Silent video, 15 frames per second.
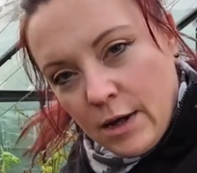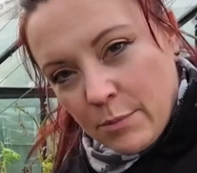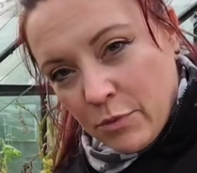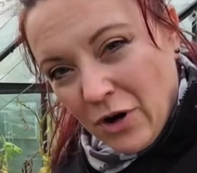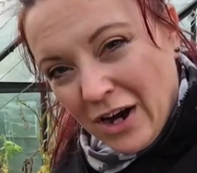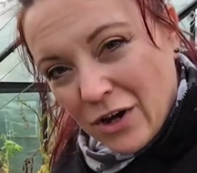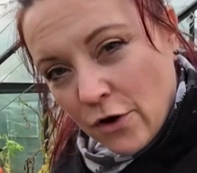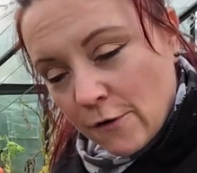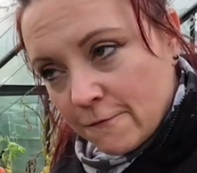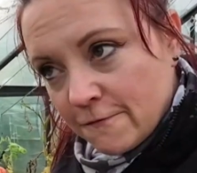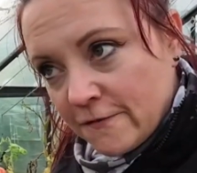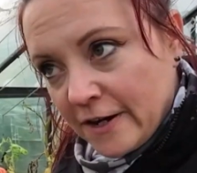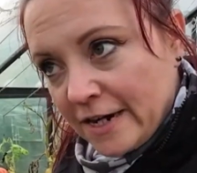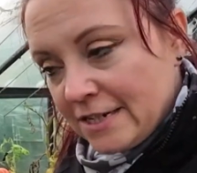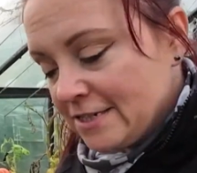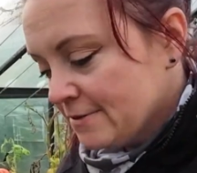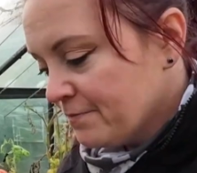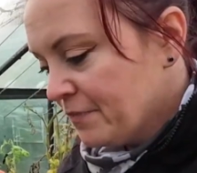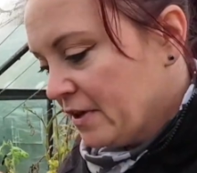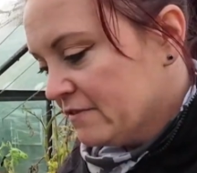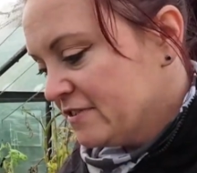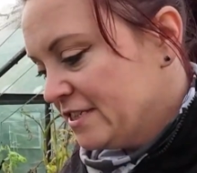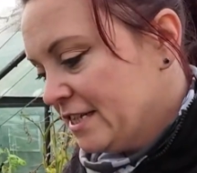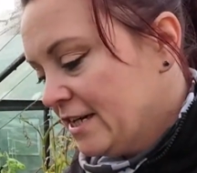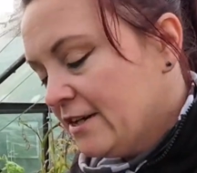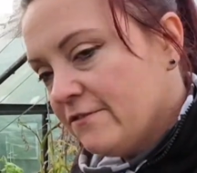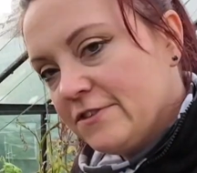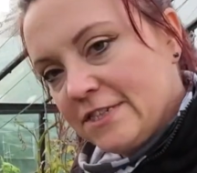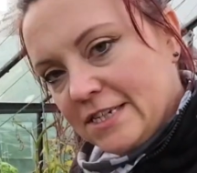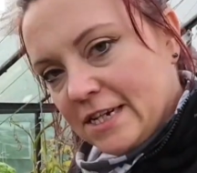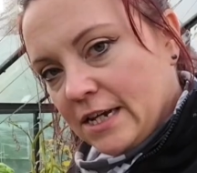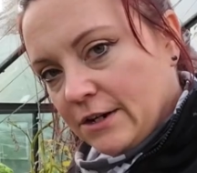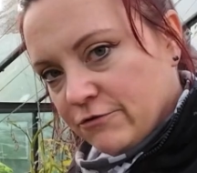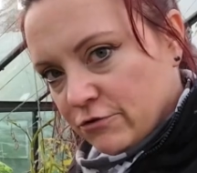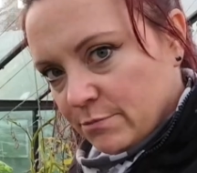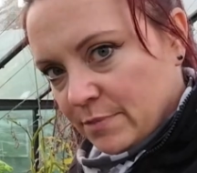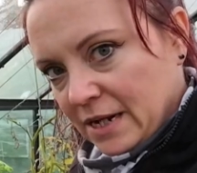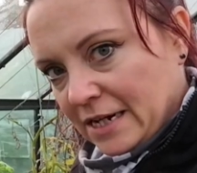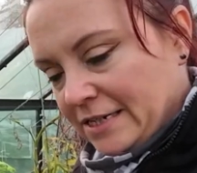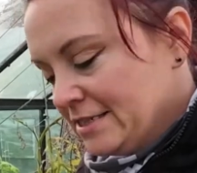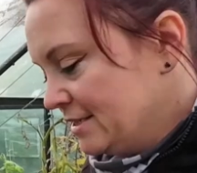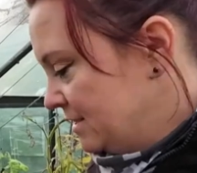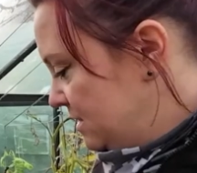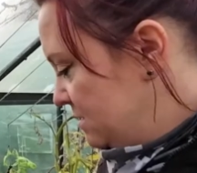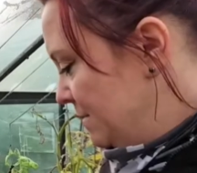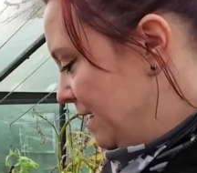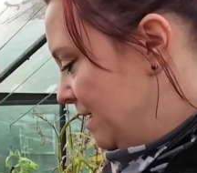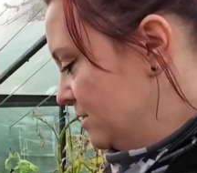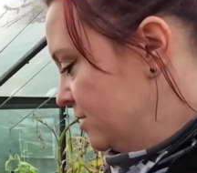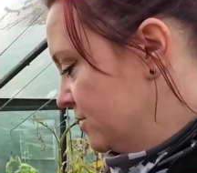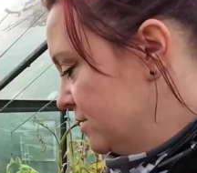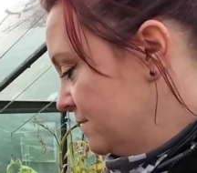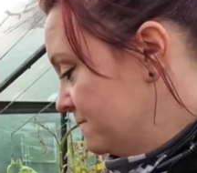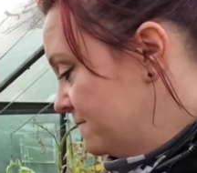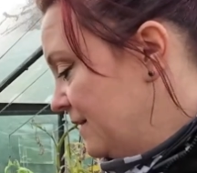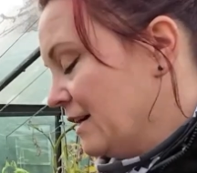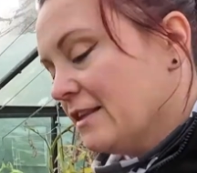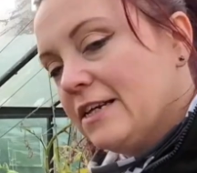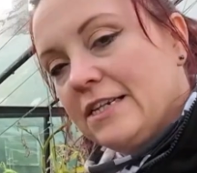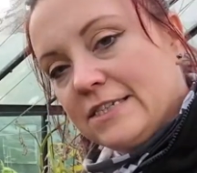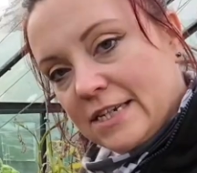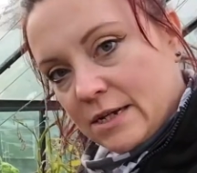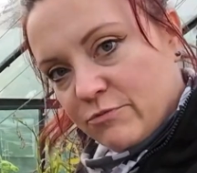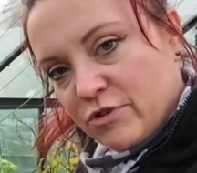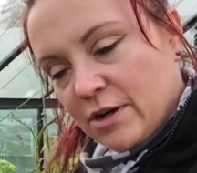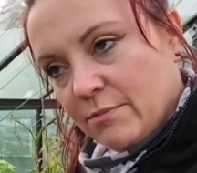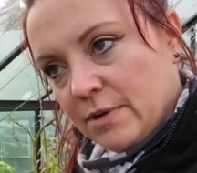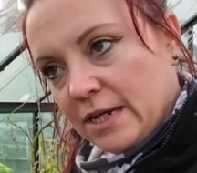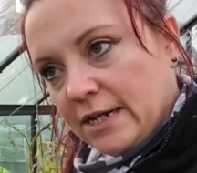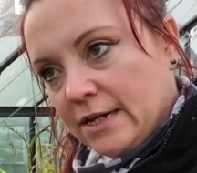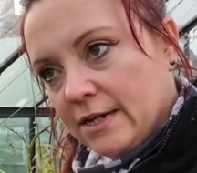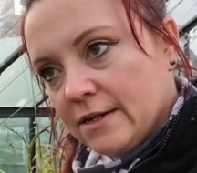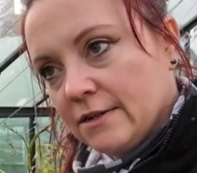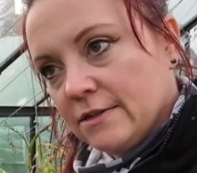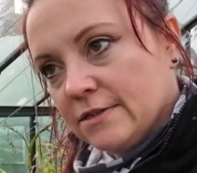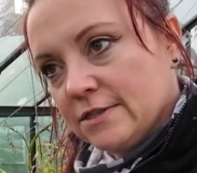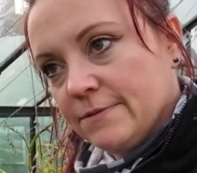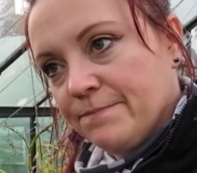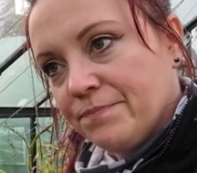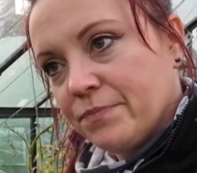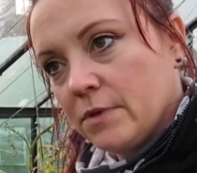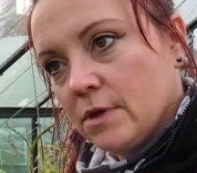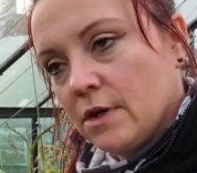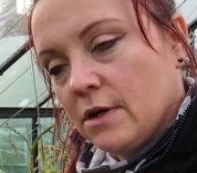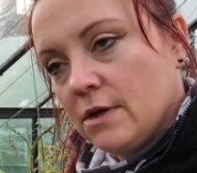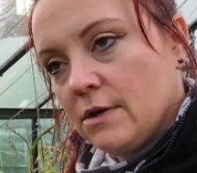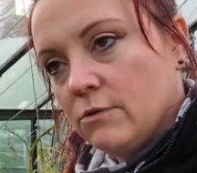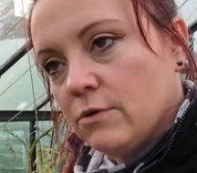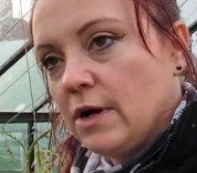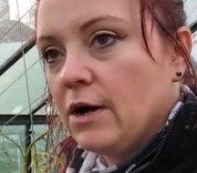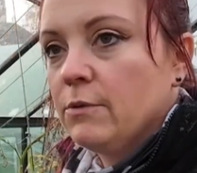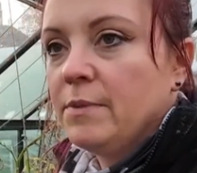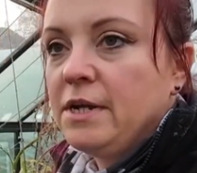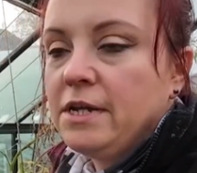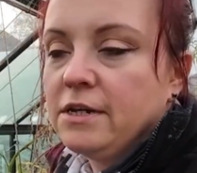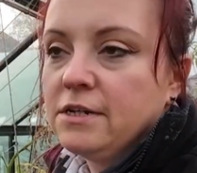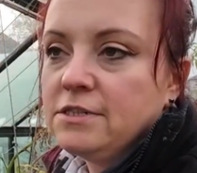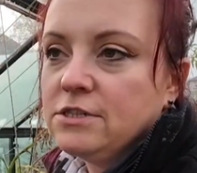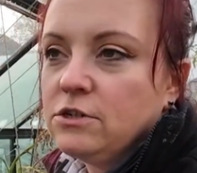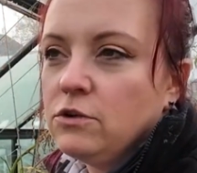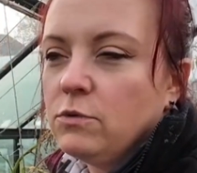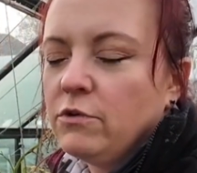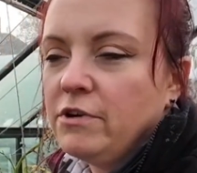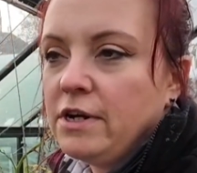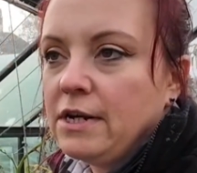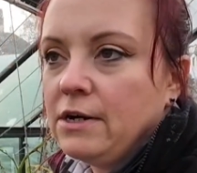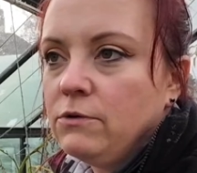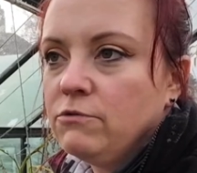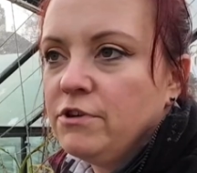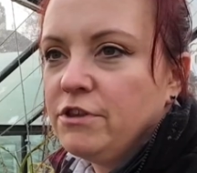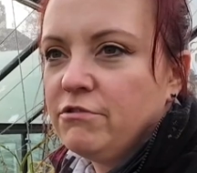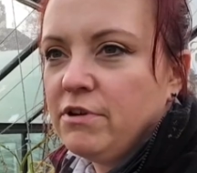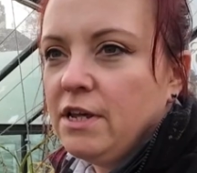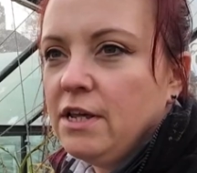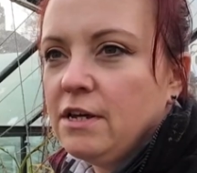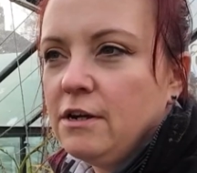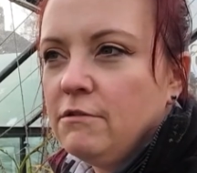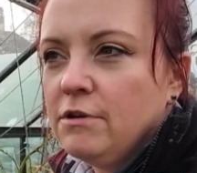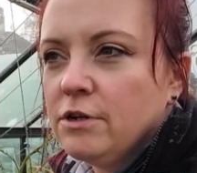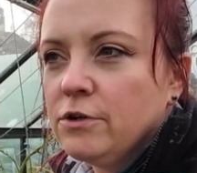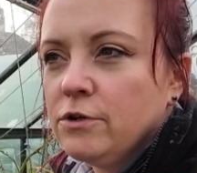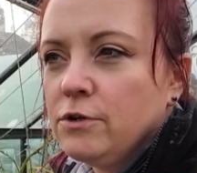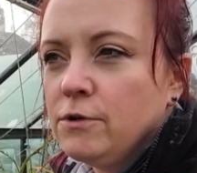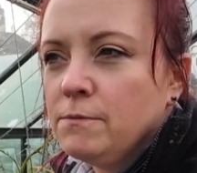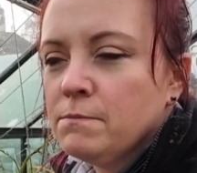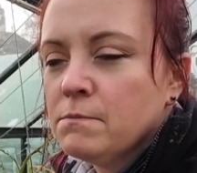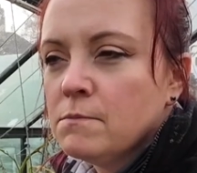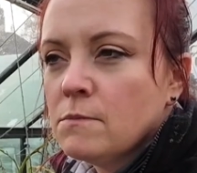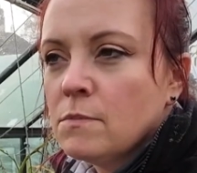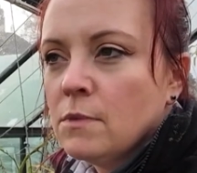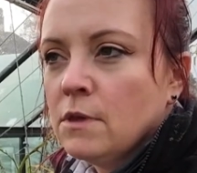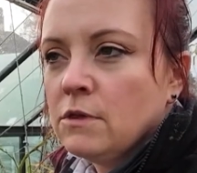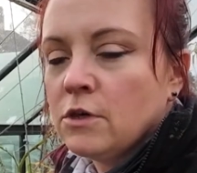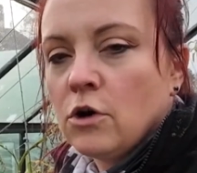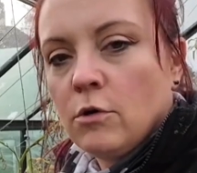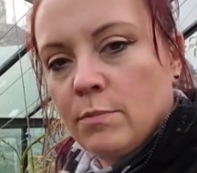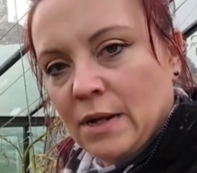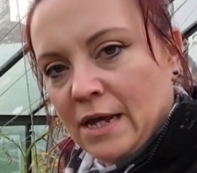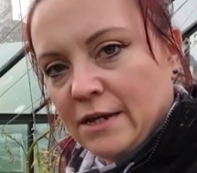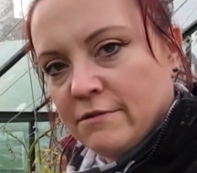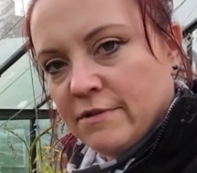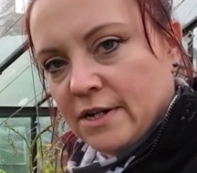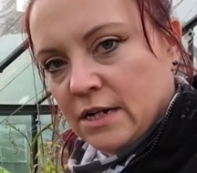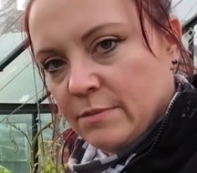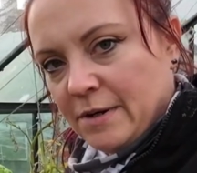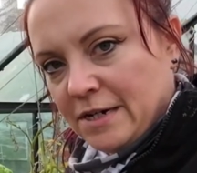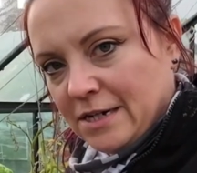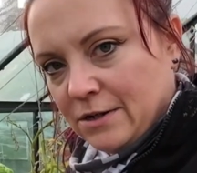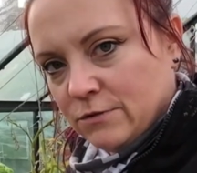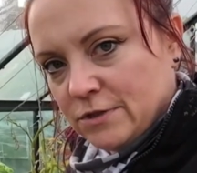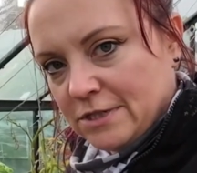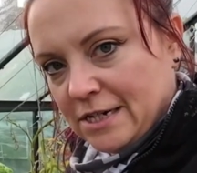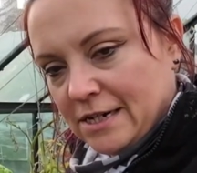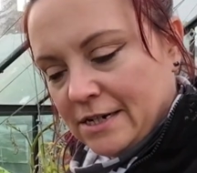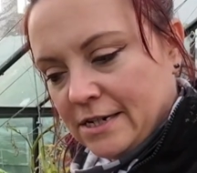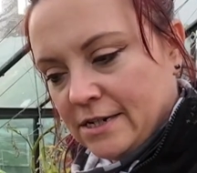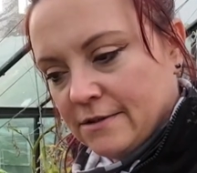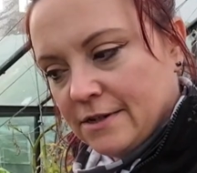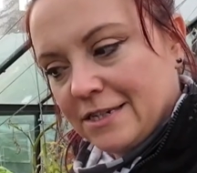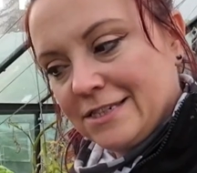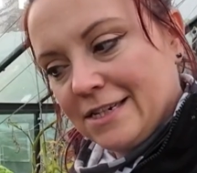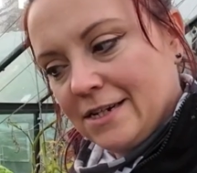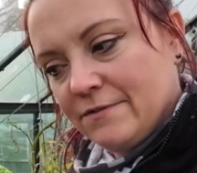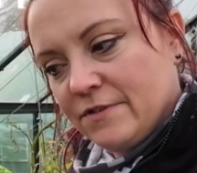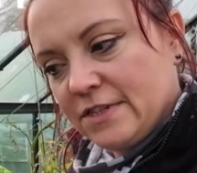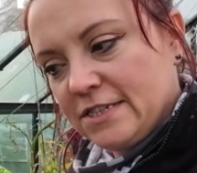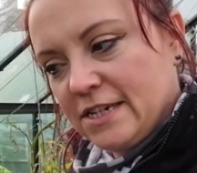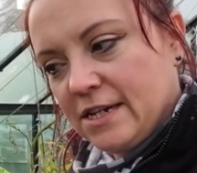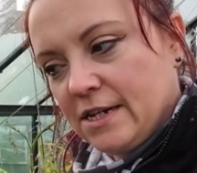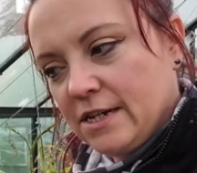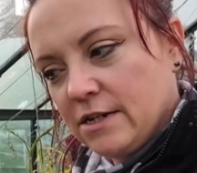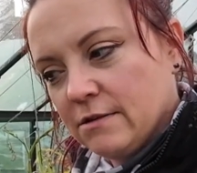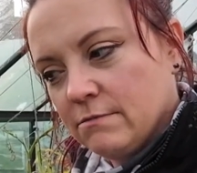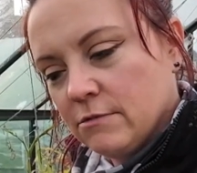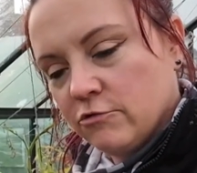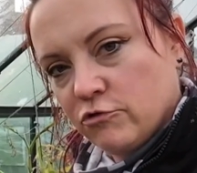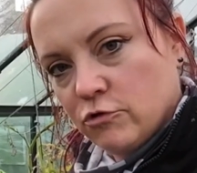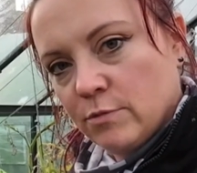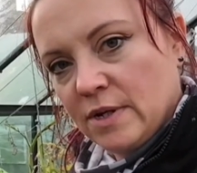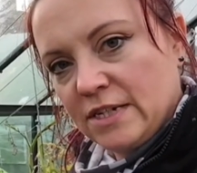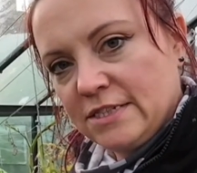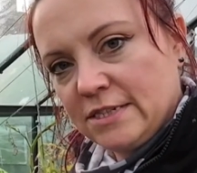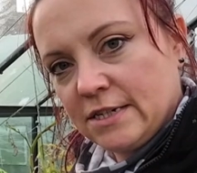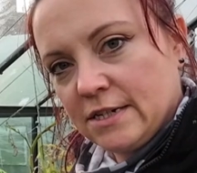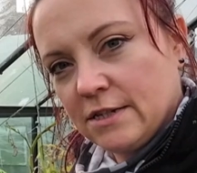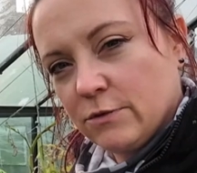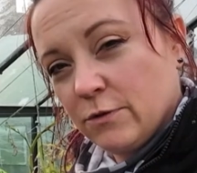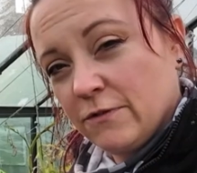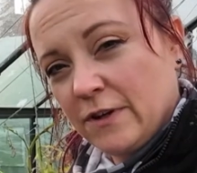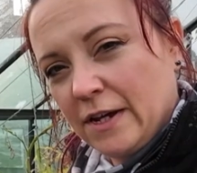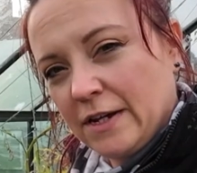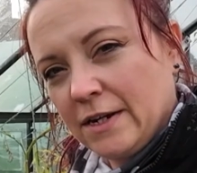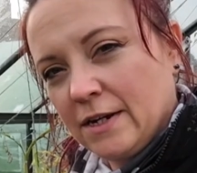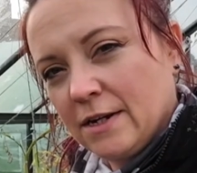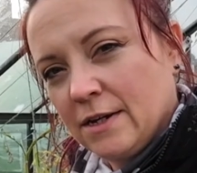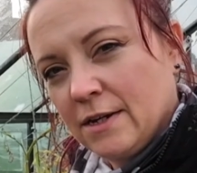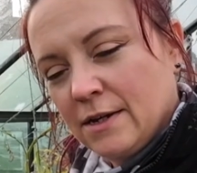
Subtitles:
But I confess, I've saved seed from blighted tomatoes. In fact, these Abraham Lincolns, how many years ago were it now? Were it 3 years ago? They got blight really bad outside, and I saved the seed. I grew them last year, they were fine.